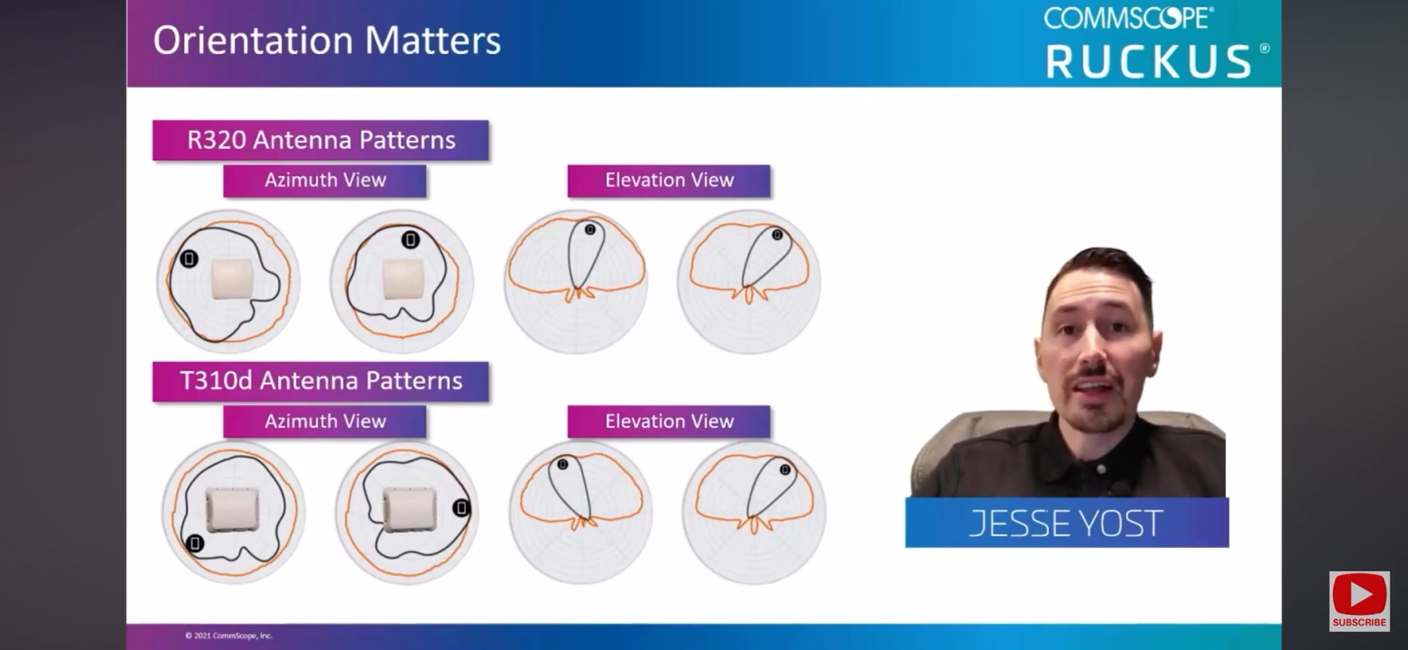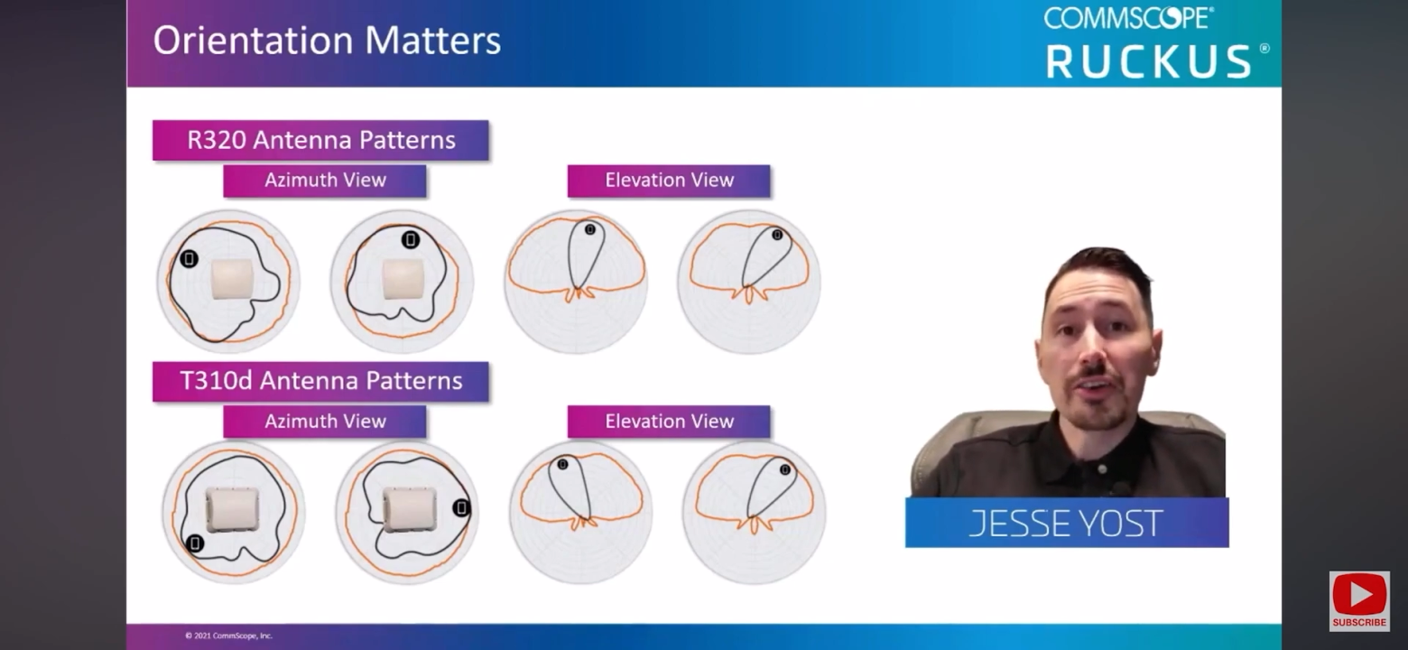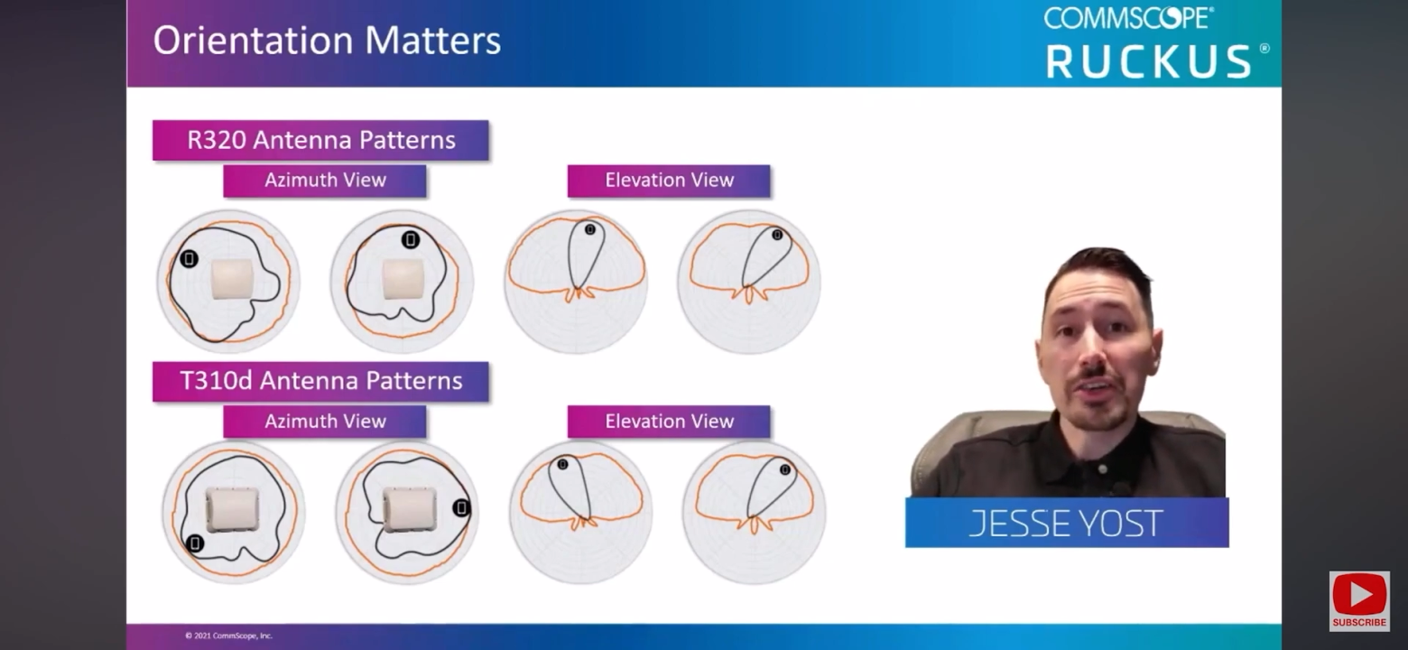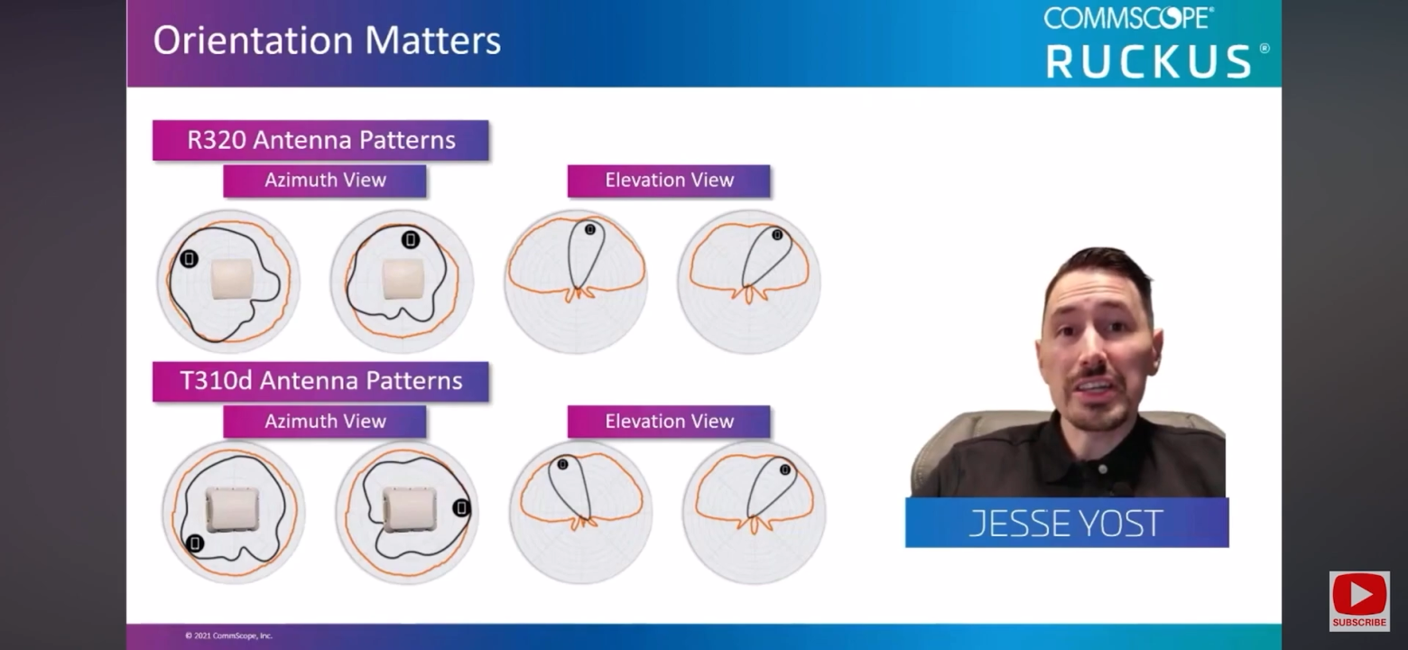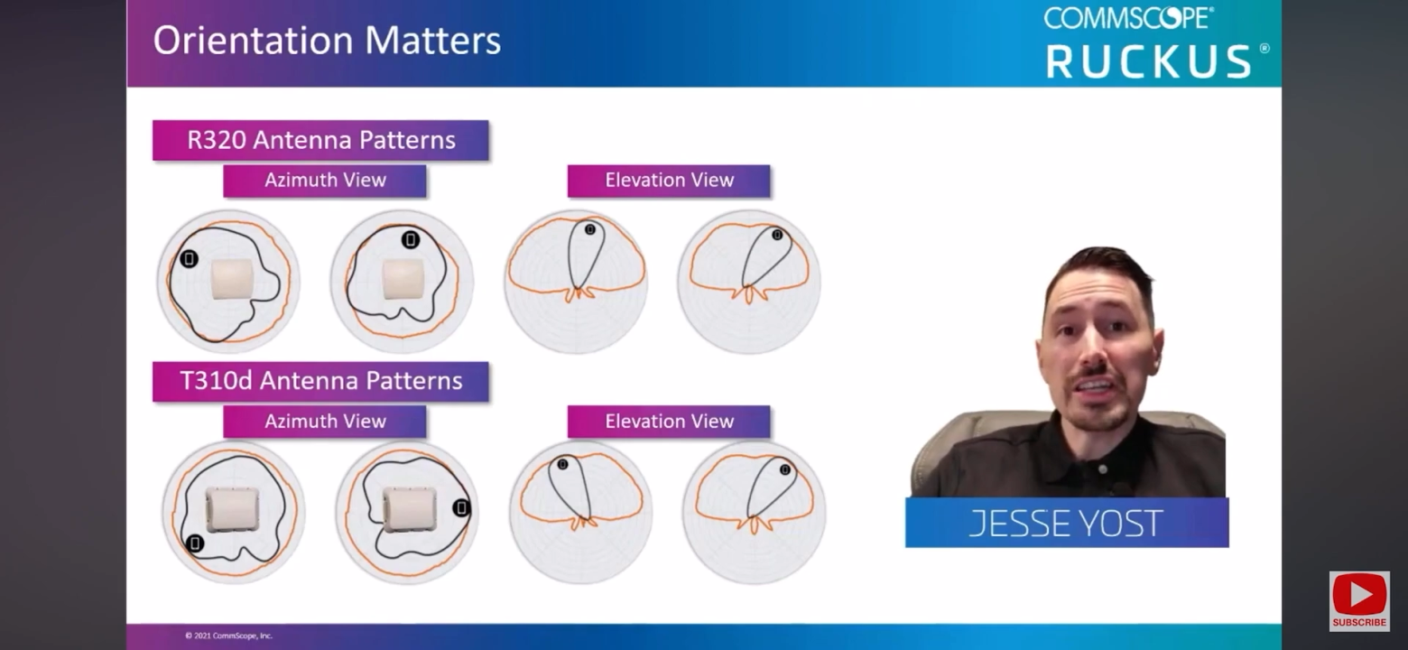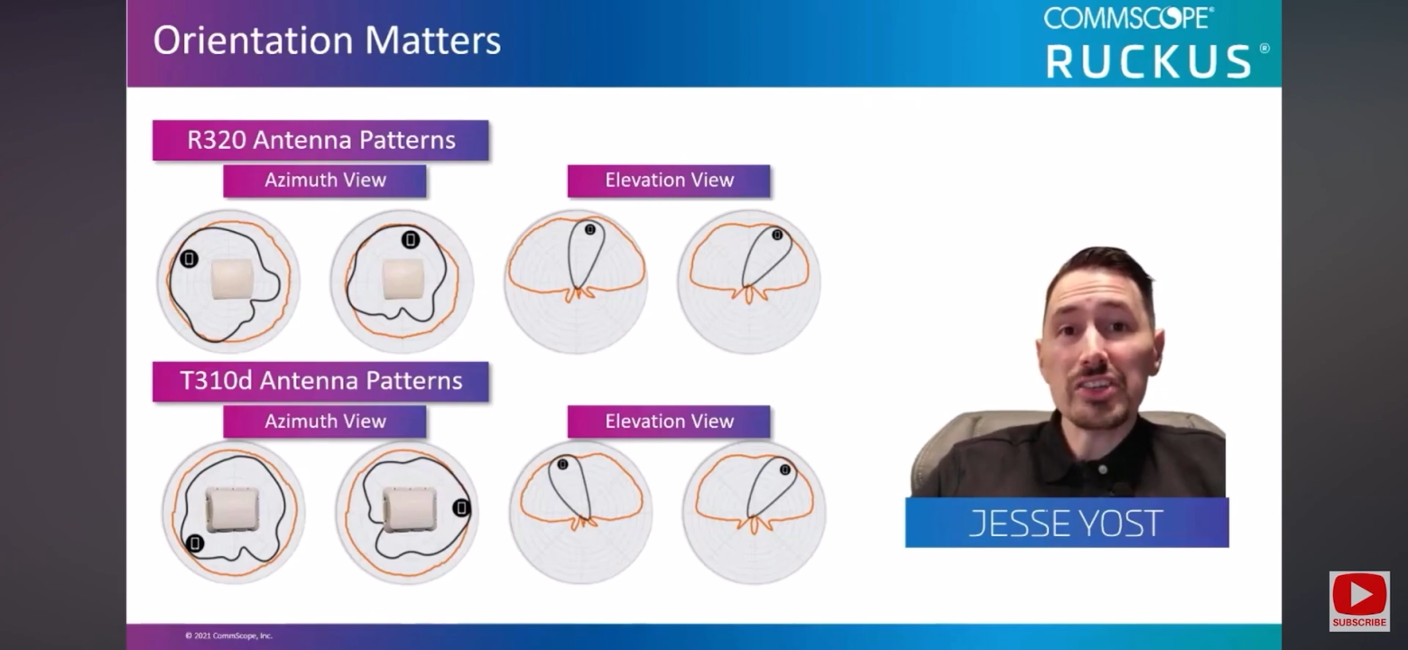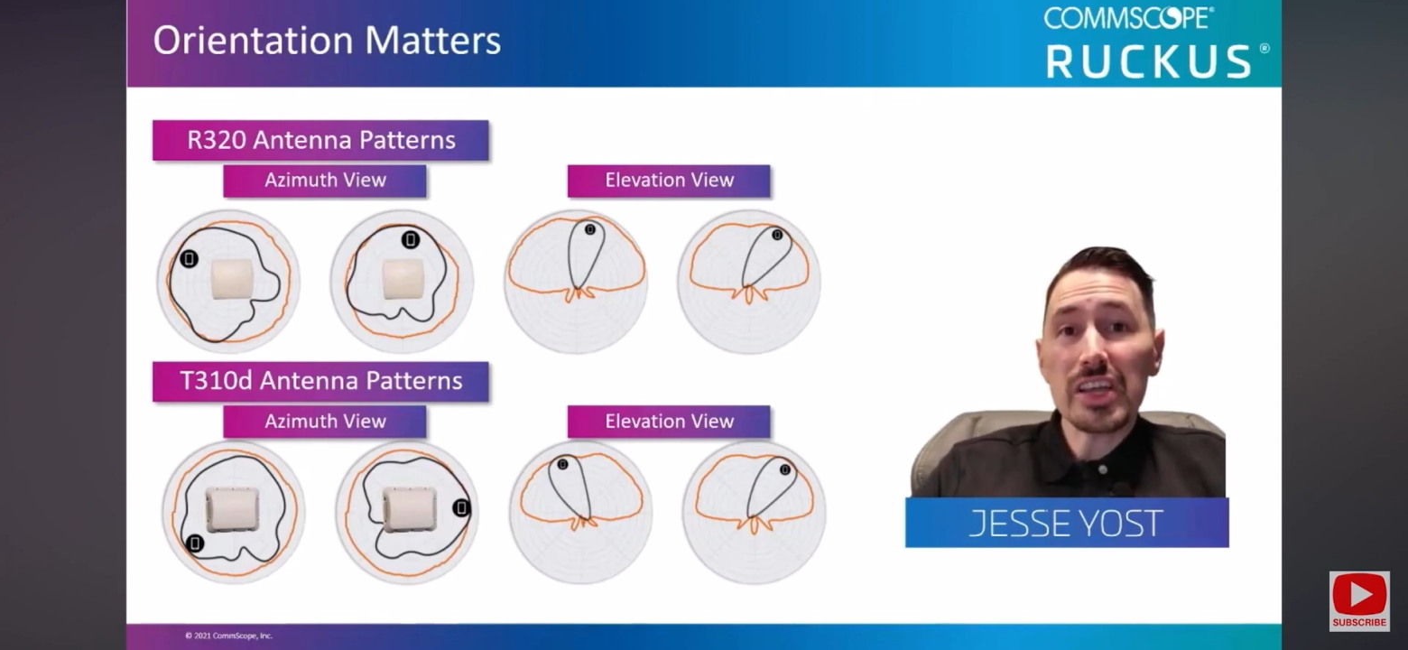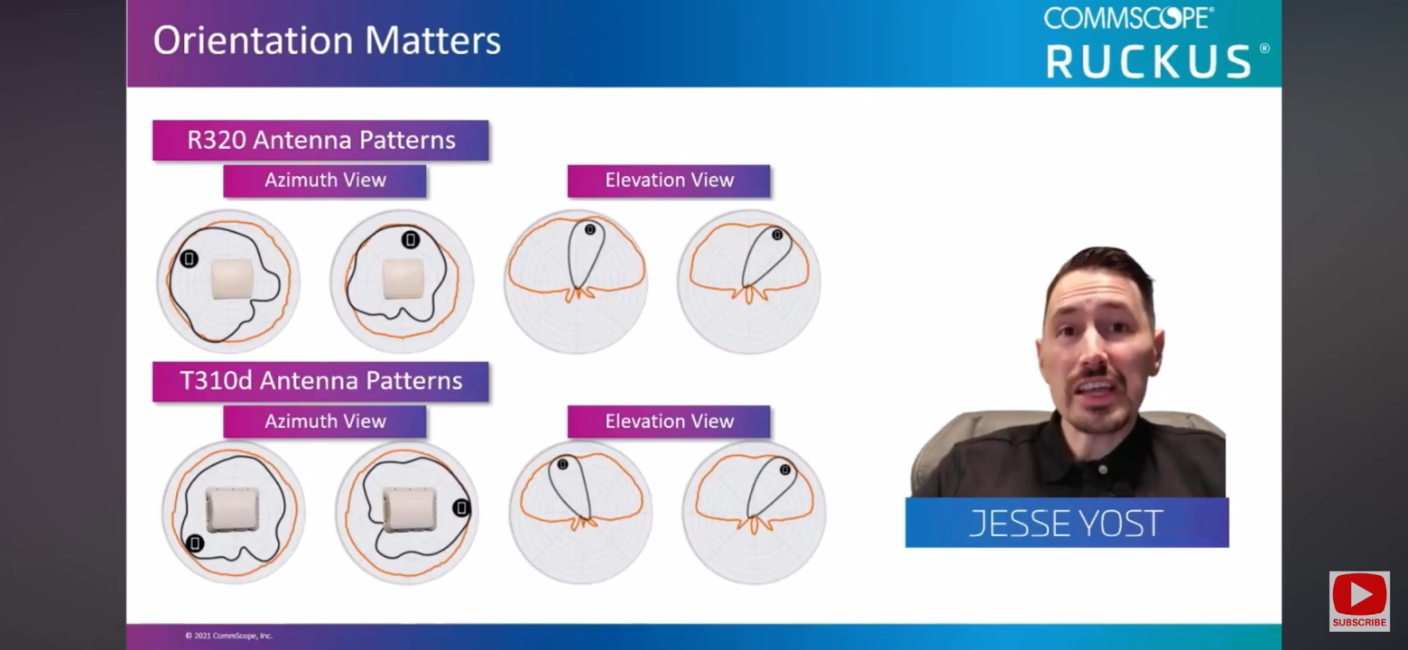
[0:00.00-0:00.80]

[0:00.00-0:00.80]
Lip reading: under each